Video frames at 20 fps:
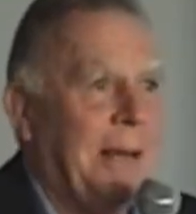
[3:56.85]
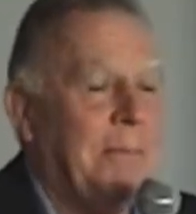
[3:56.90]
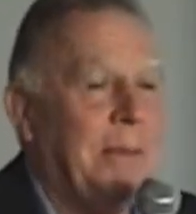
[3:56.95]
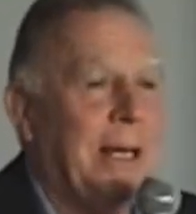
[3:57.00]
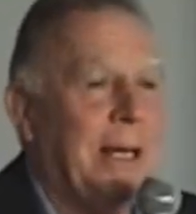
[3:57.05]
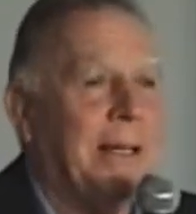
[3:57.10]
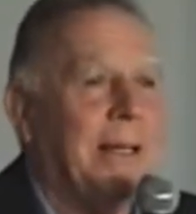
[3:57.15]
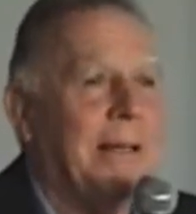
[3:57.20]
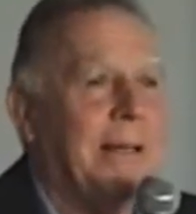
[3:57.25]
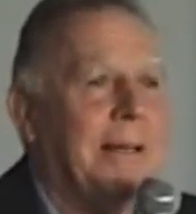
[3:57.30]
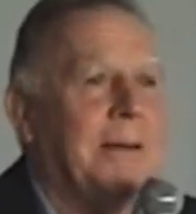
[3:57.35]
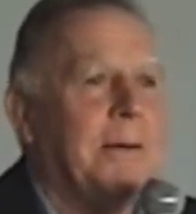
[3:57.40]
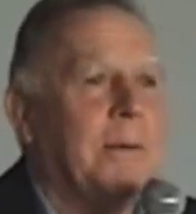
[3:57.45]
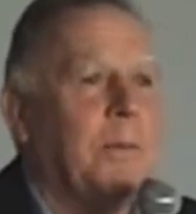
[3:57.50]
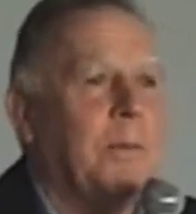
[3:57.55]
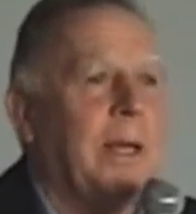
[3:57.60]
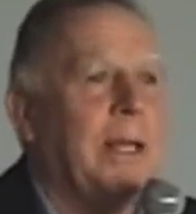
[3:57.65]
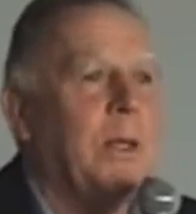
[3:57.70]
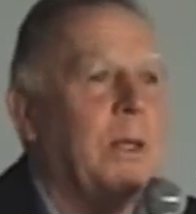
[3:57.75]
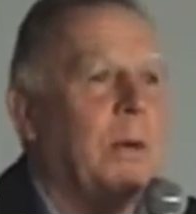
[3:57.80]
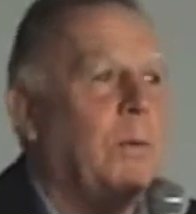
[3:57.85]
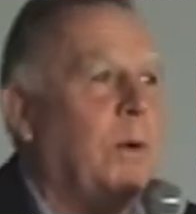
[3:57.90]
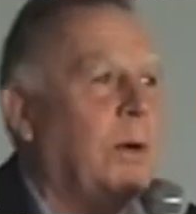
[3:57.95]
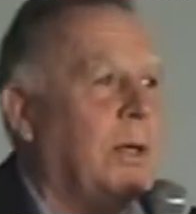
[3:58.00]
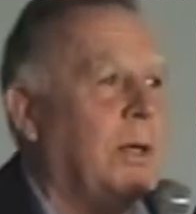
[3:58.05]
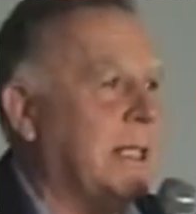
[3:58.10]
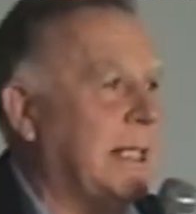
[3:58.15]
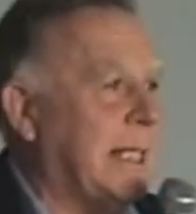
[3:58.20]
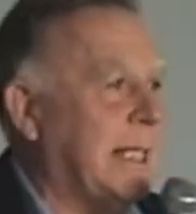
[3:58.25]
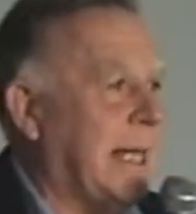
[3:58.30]
But when the
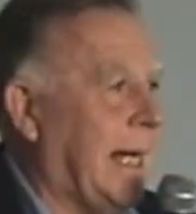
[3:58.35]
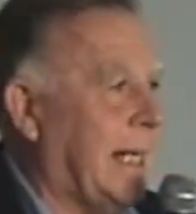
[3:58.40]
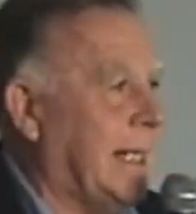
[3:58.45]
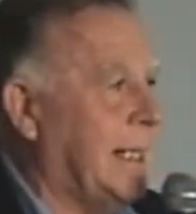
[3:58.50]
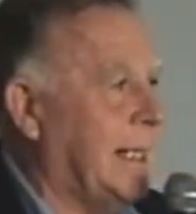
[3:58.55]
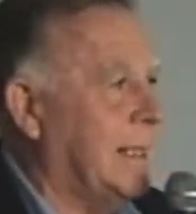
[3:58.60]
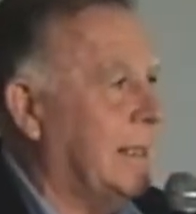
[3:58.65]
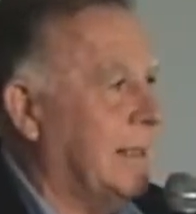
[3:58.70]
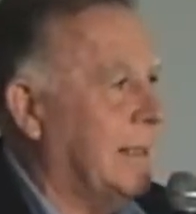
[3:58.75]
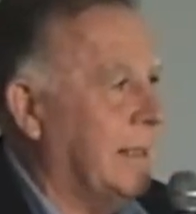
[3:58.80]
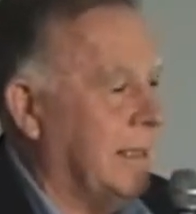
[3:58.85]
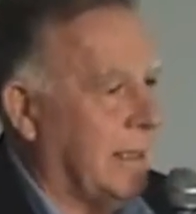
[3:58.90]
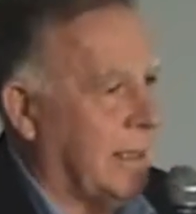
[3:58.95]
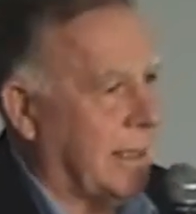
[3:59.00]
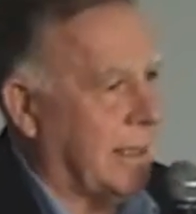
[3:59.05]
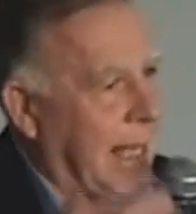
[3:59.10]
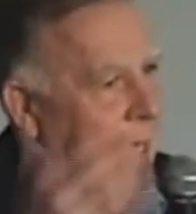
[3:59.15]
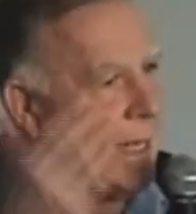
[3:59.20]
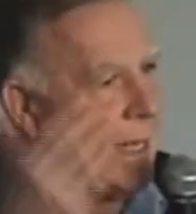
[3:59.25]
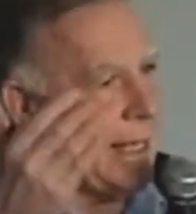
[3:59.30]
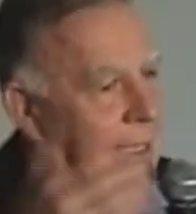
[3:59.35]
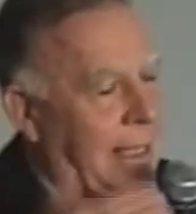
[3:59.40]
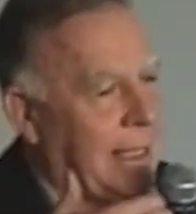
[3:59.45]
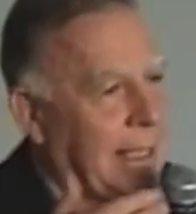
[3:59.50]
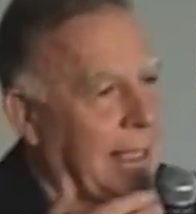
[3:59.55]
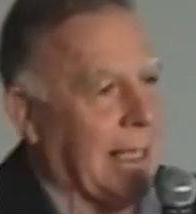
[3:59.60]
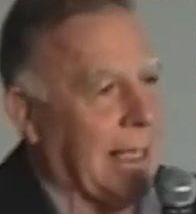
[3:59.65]
war started, sanity